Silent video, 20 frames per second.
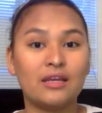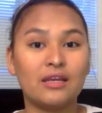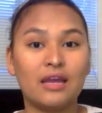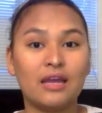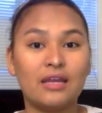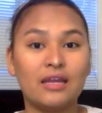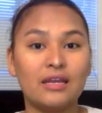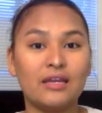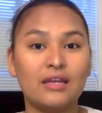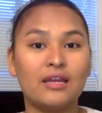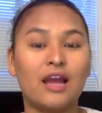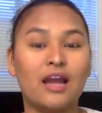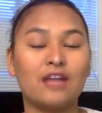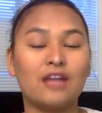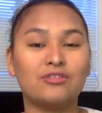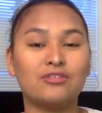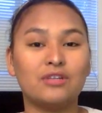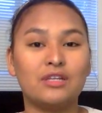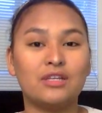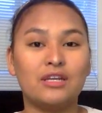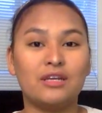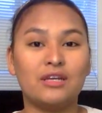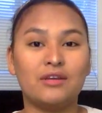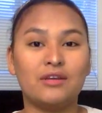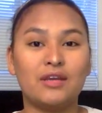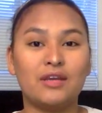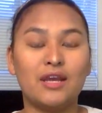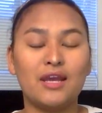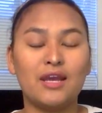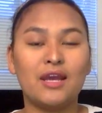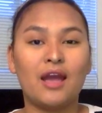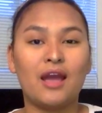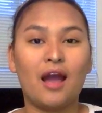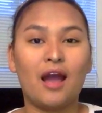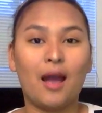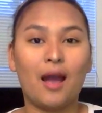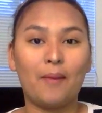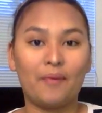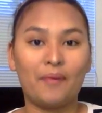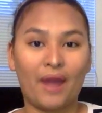I didn't actually
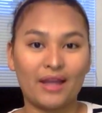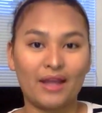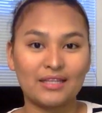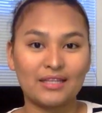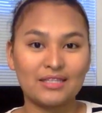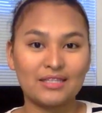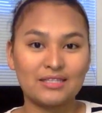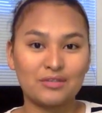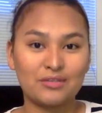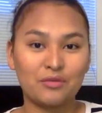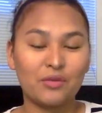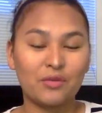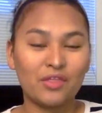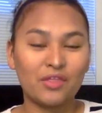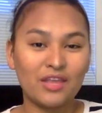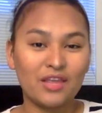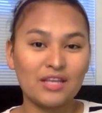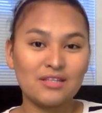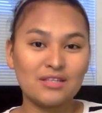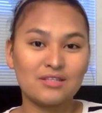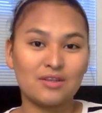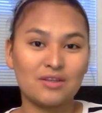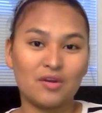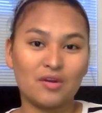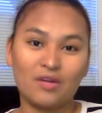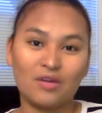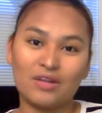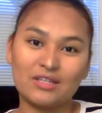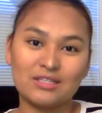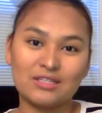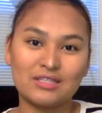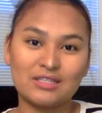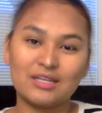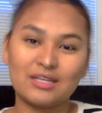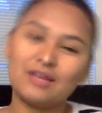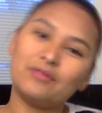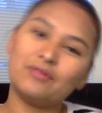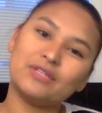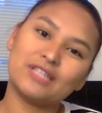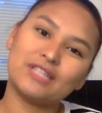practice doing this, so let's
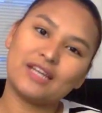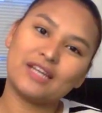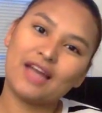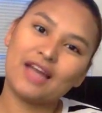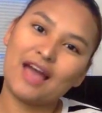see what's gonna